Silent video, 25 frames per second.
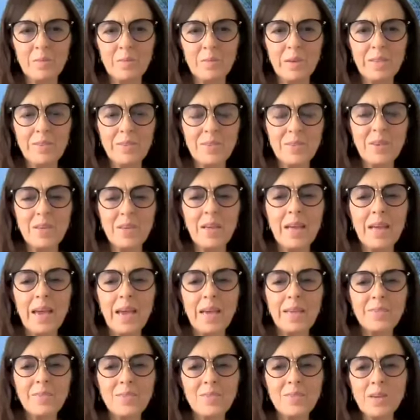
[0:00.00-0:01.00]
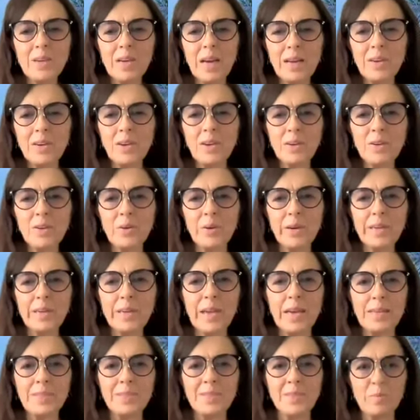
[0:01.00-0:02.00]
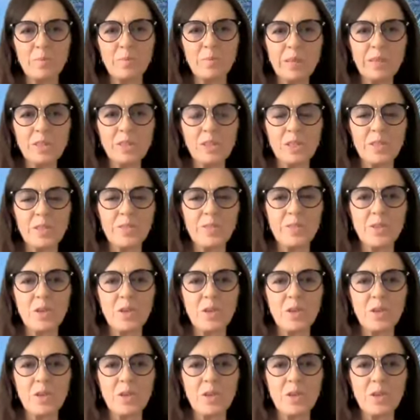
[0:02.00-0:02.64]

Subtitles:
Praise God. And so I know Greg has some pictures.